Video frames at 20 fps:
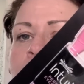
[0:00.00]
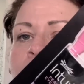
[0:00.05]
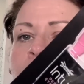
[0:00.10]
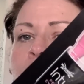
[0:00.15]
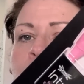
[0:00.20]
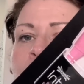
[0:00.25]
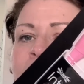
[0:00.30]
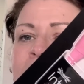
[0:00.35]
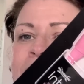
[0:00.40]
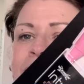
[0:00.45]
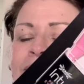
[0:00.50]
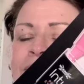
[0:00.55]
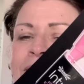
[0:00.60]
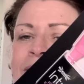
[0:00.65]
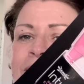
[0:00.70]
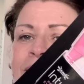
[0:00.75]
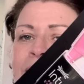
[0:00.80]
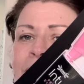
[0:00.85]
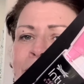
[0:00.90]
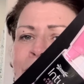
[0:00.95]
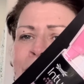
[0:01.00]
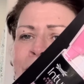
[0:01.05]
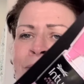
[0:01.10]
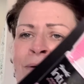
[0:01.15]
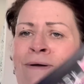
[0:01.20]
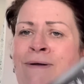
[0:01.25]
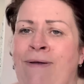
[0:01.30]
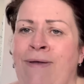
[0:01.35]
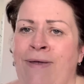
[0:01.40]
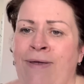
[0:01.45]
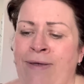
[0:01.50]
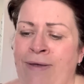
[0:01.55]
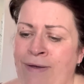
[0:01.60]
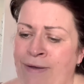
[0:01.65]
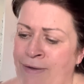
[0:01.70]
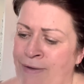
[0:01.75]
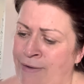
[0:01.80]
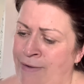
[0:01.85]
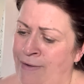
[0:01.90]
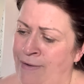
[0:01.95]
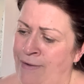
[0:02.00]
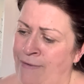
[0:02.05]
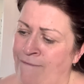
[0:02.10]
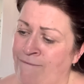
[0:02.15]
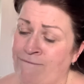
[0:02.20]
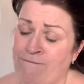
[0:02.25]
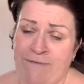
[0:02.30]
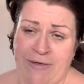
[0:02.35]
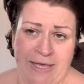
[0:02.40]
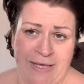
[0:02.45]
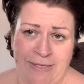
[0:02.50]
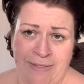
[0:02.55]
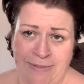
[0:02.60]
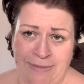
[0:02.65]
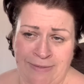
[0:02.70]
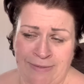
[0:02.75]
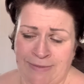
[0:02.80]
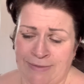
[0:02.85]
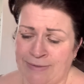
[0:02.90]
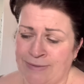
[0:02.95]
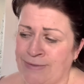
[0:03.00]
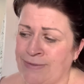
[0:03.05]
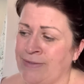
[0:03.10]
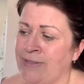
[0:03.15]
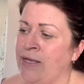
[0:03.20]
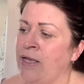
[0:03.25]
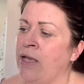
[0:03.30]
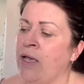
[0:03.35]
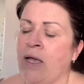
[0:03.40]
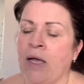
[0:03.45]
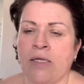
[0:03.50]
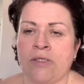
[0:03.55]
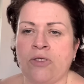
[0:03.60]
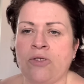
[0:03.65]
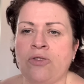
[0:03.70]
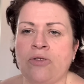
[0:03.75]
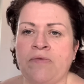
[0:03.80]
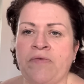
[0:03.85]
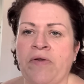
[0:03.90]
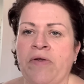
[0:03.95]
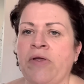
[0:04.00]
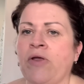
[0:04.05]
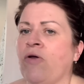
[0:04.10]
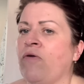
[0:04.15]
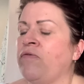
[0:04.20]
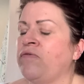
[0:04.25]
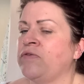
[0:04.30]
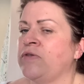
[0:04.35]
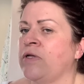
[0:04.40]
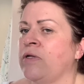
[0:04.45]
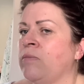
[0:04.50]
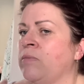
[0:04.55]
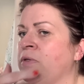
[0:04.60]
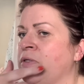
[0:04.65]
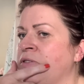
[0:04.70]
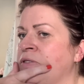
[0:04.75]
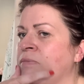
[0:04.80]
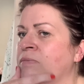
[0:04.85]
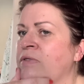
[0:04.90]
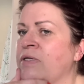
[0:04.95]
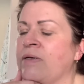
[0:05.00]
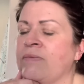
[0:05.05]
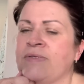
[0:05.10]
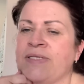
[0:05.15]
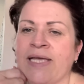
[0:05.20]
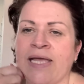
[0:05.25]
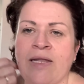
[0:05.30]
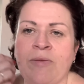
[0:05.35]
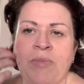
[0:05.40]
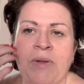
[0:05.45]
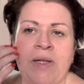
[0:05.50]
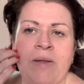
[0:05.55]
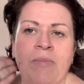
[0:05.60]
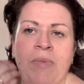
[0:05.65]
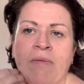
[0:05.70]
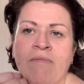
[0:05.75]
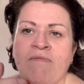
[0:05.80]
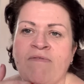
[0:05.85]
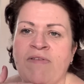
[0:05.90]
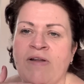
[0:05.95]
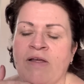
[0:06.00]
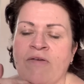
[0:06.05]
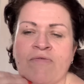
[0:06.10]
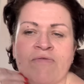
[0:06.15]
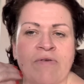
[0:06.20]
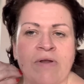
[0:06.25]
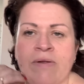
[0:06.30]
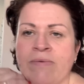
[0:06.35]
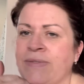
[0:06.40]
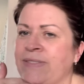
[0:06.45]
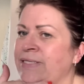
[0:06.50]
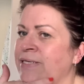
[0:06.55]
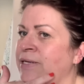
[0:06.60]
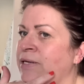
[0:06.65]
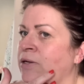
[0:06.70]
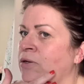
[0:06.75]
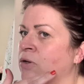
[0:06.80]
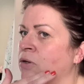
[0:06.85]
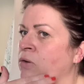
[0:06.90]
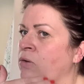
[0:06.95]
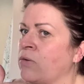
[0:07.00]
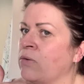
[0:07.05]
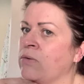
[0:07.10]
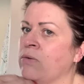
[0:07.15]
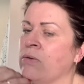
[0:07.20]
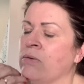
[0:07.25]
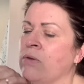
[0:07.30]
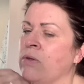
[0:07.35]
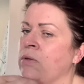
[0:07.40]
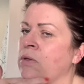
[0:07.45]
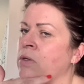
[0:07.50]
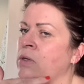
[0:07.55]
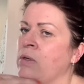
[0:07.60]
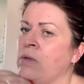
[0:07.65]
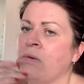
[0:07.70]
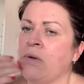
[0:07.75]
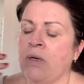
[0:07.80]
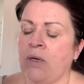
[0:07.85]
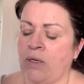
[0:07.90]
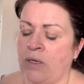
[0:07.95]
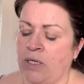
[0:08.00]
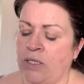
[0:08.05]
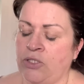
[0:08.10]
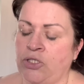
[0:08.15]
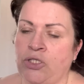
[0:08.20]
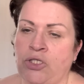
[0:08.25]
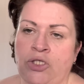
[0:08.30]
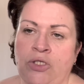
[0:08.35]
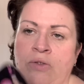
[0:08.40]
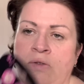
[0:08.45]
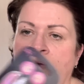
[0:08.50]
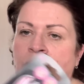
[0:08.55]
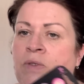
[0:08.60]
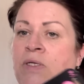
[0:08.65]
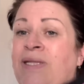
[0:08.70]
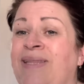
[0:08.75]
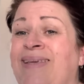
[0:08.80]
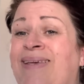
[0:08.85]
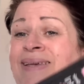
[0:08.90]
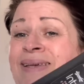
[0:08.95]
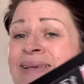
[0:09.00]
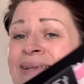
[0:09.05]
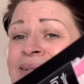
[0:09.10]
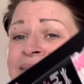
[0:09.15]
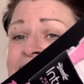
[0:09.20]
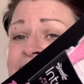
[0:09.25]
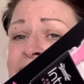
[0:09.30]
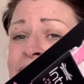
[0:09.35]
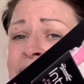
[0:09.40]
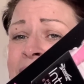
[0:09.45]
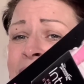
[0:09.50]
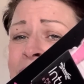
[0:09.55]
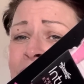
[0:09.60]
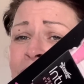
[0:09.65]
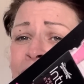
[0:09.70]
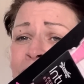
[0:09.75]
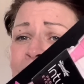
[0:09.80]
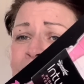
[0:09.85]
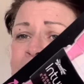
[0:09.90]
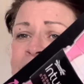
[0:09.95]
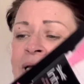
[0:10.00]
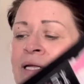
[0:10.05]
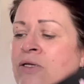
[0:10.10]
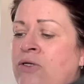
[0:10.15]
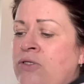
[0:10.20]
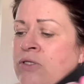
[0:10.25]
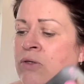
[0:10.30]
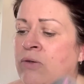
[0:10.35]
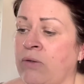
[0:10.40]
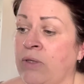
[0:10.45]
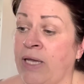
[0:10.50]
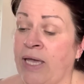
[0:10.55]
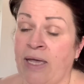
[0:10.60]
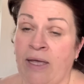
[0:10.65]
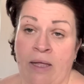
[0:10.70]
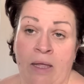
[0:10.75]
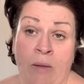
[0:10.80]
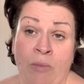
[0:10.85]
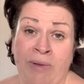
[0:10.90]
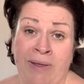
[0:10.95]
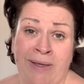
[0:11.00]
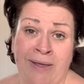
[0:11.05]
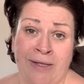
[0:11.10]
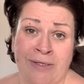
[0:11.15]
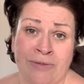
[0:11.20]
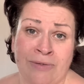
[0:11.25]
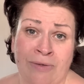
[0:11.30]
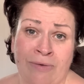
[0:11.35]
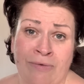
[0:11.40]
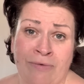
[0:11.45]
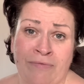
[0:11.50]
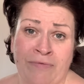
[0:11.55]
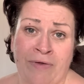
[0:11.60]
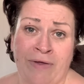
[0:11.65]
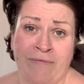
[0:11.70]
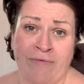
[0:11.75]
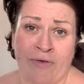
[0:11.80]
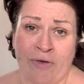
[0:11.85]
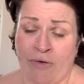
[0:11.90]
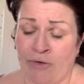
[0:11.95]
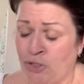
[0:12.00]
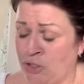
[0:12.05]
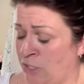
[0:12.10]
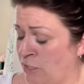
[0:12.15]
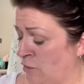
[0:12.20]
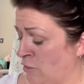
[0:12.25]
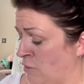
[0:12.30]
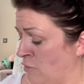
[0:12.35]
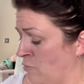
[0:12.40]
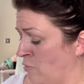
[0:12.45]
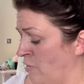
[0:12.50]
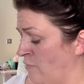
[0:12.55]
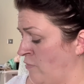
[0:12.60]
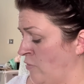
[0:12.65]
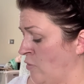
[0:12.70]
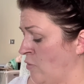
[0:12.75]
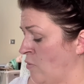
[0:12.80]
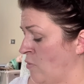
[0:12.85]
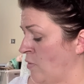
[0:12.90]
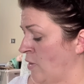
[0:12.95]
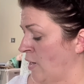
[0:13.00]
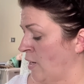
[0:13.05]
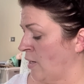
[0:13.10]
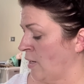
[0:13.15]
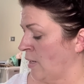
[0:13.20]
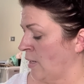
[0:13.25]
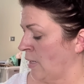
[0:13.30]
shaving my face. I don't do it very often, but sometimes I get a bit of bum fluff around here, you know. And I just use one of these. They're really good. And you don't get a beard or a 5 o'clock shadow, whatever you call it.